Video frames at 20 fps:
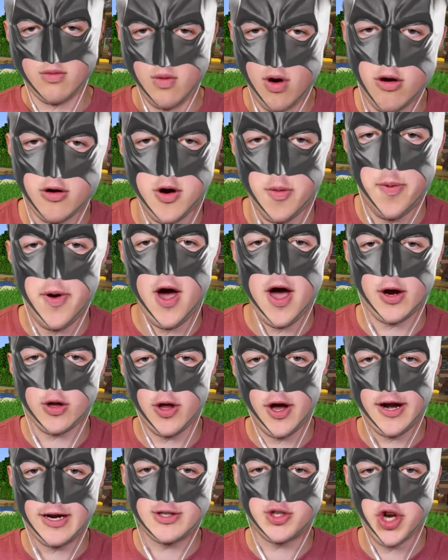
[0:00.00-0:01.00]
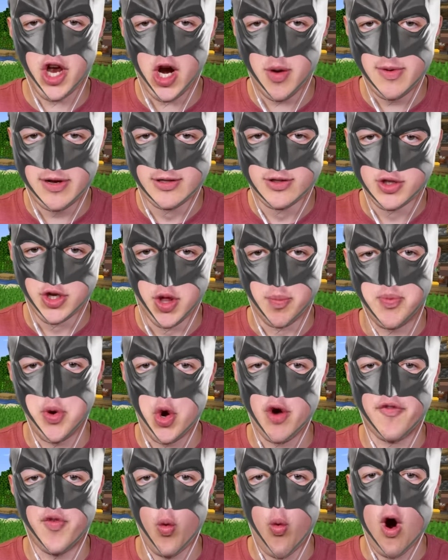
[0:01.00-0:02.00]
Welcome back, ladies and gentlemen, to the
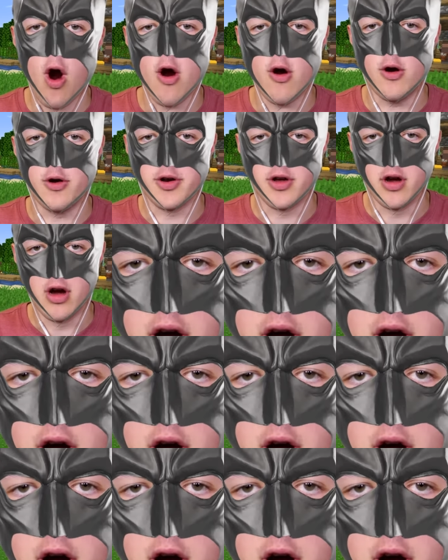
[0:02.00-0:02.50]
beautiful world